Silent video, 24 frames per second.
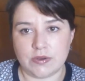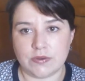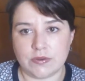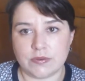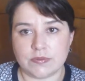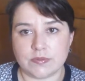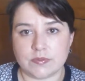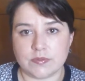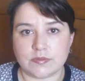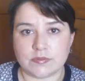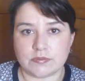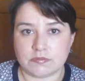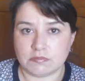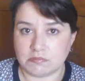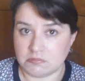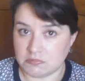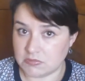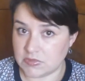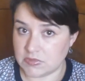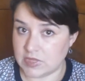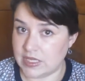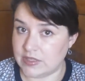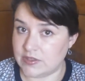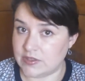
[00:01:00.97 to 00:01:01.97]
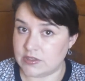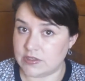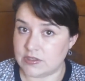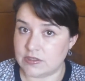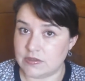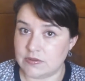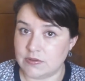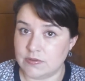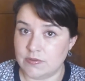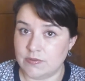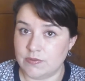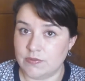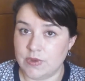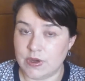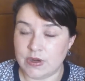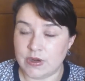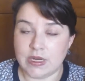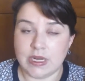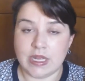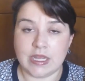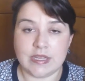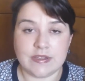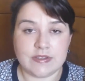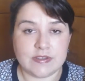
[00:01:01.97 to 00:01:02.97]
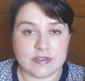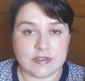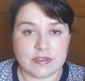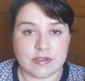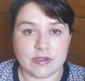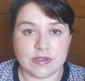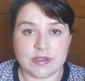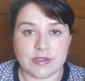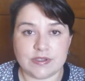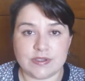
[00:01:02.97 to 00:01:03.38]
sound quality is definitely full stereo.